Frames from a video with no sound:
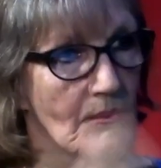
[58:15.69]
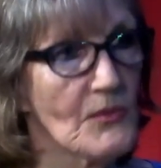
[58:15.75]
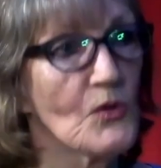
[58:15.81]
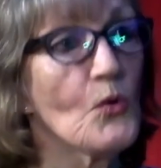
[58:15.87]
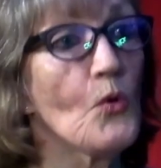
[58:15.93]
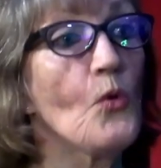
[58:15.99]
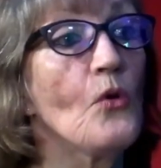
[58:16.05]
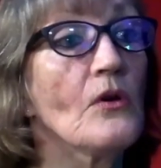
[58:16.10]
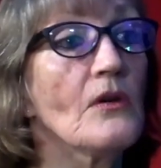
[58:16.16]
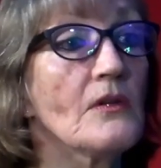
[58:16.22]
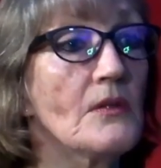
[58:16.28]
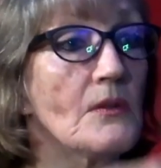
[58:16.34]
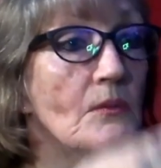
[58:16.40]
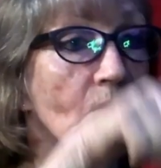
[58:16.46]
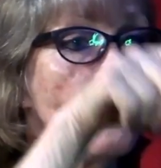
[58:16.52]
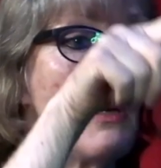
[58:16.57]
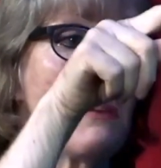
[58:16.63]
But all of
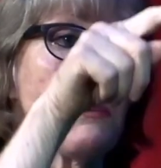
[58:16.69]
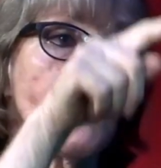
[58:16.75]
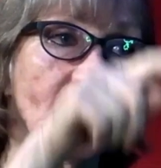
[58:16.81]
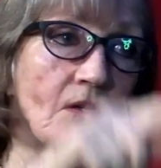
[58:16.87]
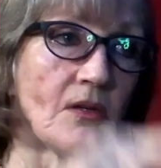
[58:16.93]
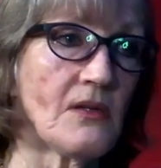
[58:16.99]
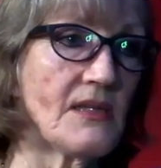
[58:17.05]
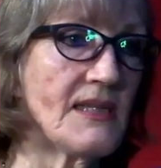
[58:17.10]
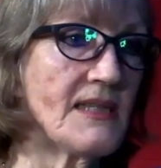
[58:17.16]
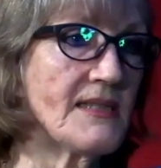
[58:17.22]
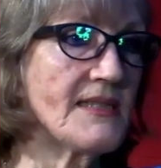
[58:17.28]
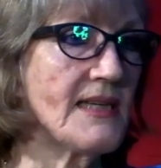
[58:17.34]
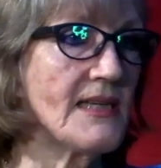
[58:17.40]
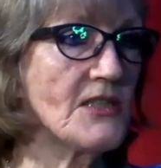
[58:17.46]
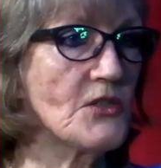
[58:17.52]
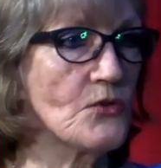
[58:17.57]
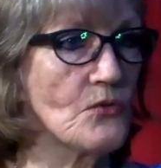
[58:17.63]
them are absolutely
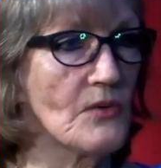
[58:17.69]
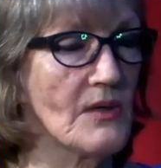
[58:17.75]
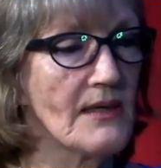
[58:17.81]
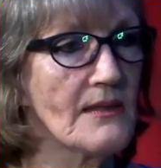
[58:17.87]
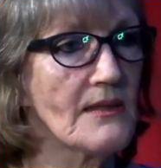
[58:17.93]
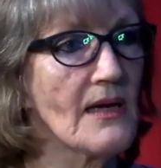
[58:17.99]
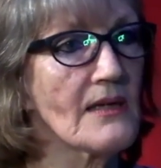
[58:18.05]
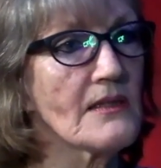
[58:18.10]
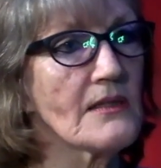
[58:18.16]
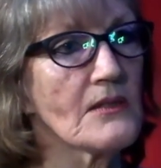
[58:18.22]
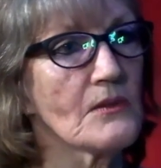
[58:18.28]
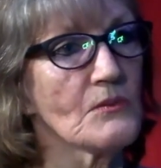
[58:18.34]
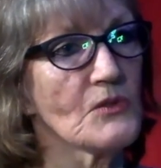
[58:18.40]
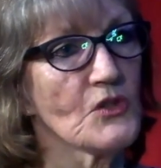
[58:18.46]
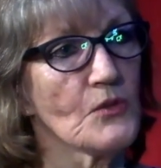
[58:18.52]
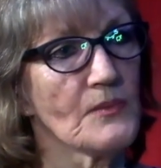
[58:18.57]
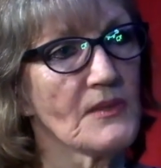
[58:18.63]
essential, and none of
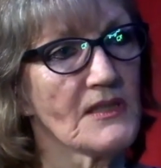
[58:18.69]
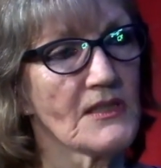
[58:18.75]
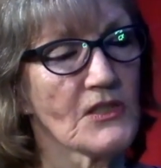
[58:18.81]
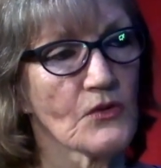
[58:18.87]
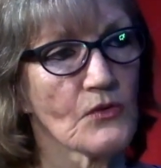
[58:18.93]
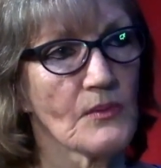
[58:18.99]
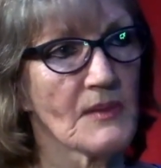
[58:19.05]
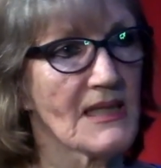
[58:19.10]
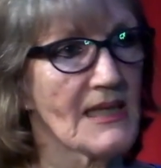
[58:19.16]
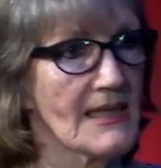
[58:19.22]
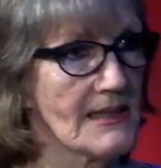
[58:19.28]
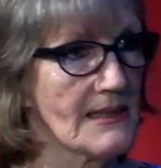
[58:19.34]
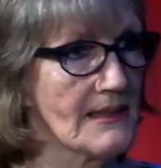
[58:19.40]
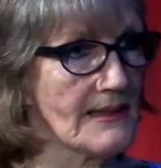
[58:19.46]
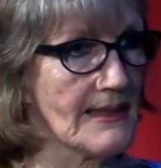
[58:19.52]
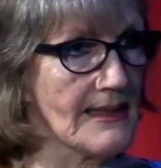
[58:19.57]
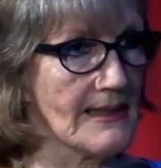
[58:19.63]
them should be
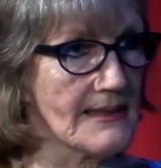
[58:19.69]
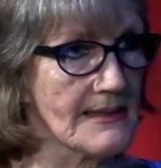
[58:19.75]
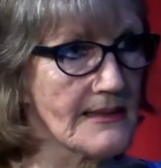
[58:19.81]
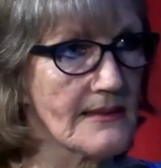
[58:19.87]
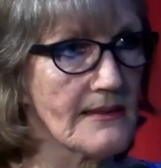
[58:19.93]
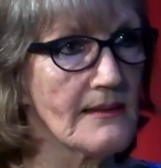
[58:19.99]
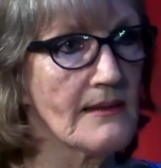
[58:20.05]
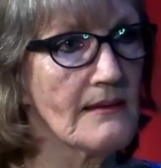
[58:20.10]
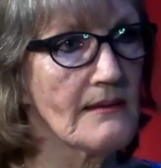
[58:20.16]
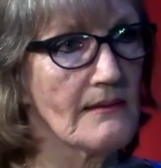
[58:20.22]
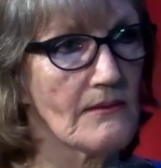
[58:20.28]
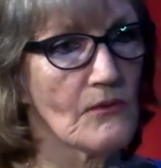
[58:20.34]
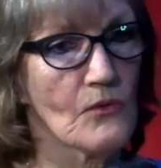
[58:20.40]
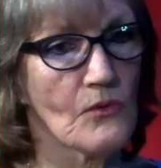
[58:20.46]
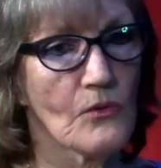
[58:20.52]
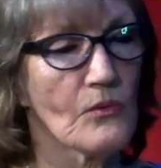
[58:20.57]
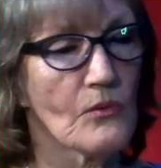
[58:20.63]
discriminated against.
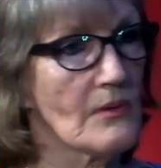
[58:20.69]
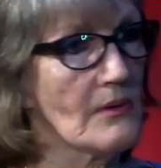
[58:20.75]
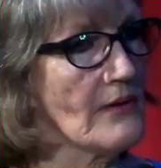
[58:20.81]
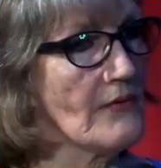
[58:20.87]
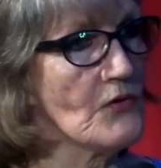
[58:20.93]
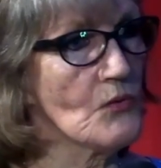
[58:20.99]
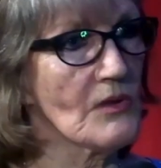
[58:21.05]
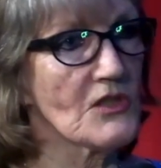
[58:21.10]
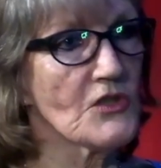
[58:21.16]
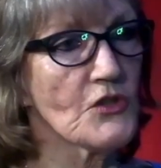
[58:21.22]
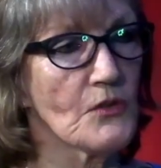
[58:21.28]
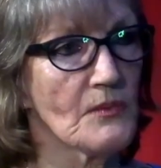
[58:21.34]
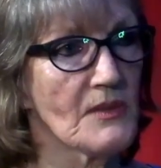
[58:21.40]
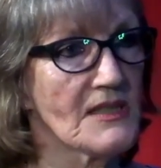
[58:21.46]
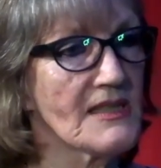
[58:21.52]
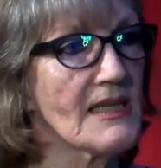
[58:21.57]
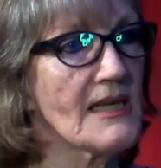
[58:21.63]
Everyone
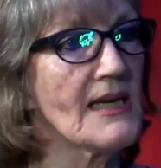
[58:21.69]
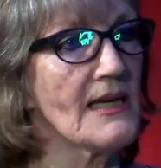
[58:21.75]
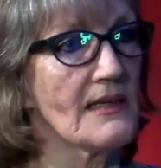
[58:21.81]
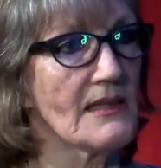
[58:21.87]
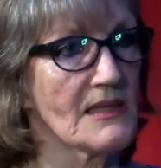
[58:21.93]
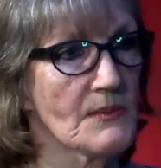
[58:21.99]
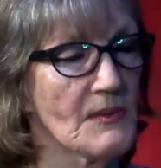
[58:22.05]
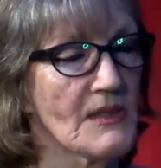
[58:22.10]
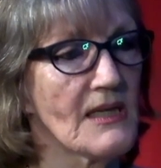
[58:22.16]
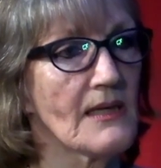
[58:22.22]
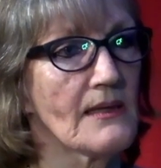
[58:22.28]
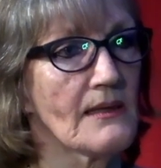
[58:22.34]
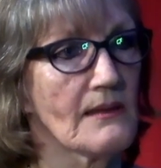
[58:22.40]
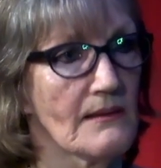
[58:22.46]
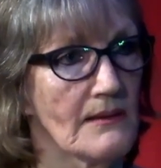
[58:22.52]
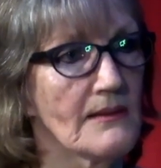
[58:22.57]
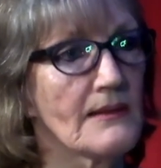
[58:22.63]
should be seen as
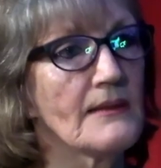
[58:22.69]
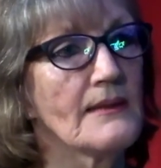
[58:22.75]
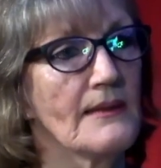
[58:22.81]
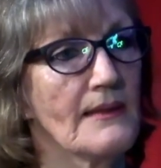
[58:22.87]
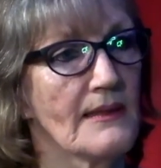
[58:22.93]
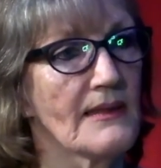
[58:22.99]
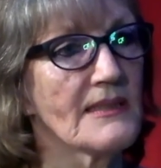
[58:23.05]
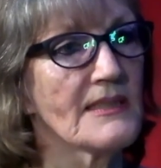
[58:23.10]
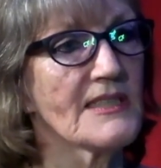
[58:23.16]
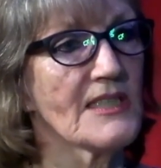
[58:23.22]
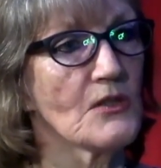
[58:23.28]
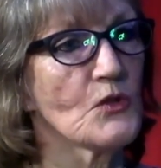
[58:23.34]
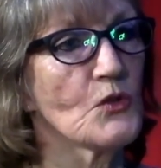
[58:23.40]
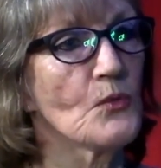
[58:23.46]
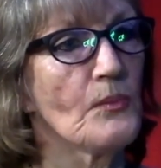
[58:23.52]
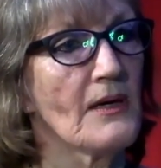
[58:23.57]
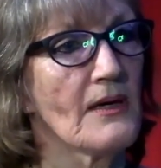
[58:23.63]
being an
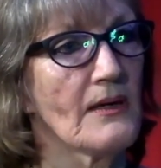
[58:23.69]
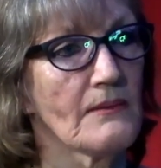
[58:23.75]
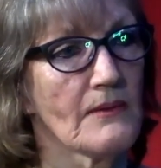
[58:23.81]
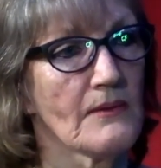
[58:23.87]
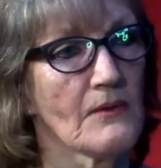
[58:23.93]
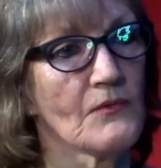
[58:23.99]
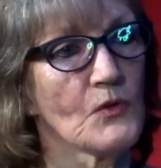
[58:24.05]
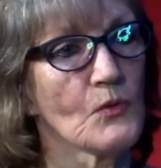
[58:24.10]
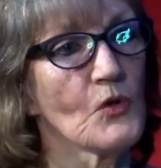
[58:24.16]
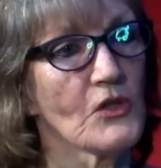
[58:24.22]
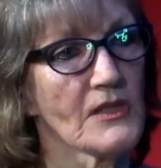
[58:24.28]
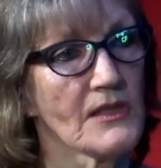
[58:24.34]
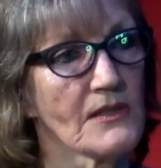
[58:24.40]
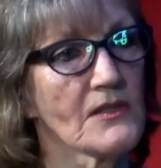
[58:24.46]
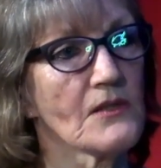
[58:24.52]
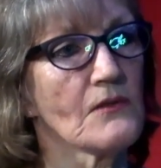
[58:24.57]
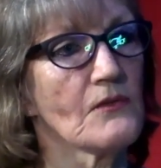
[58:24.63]
essential part of the
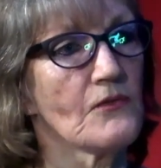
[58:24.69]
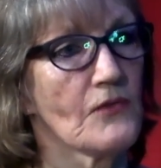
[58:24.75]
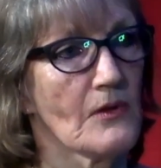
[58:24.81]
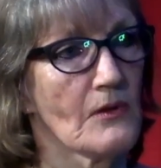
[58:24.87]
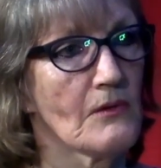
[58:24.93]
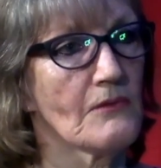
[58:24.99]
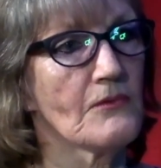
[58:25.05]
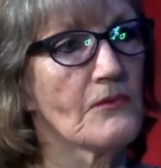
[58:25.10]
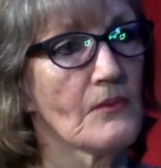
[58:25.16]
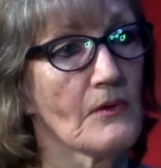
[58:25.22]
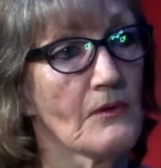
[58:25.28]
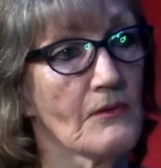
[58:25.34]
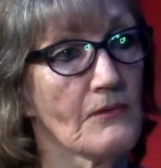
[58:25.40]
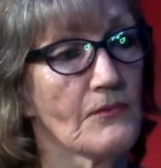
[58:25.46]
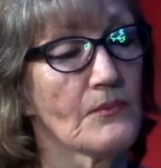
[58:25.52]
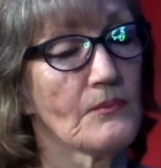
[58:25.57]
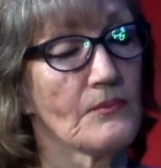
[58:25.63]
workings of
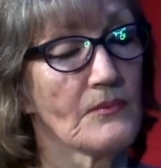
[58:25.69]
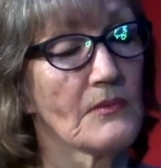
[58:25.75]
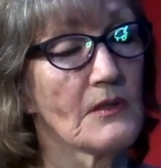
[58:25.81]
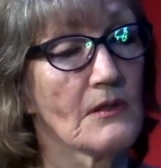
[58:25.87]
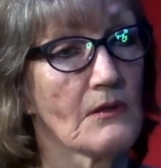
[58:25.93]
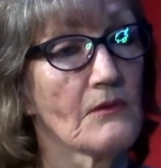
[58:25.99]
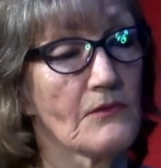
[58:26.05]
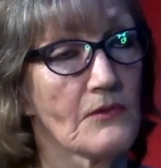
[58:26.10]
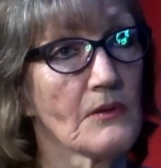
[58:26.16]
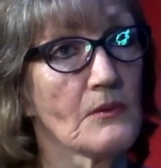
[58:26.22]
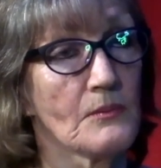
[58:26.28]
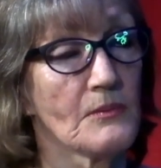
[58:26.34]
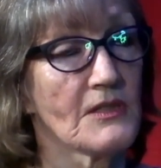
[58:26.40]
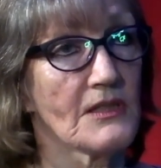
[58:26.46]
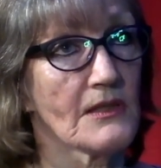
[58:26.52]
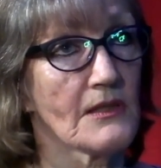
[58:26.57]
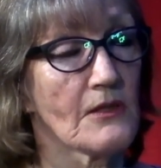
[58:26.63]
the
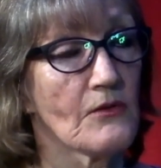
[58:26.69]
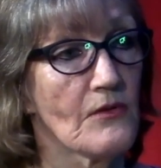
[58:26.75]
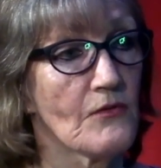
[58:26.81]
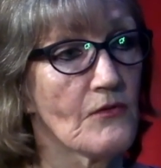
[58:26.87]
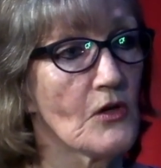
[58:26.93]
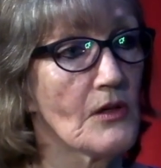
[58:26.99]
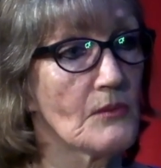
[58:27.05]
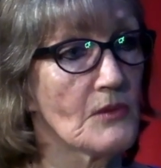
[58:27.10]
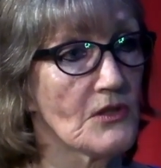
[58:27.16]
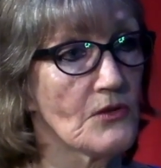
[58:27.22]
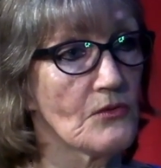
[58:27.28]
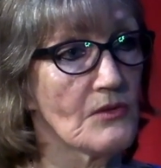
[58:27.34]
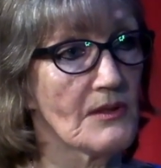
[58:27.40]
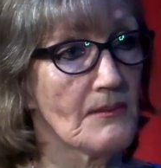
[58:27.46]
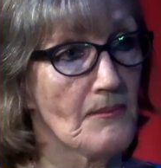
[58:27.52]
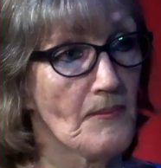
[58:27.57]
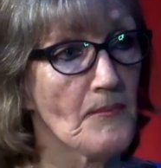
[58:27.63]
particular environment
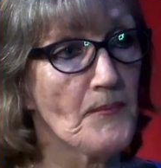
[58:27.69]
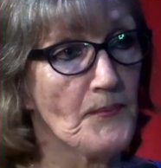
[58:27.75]
you're in.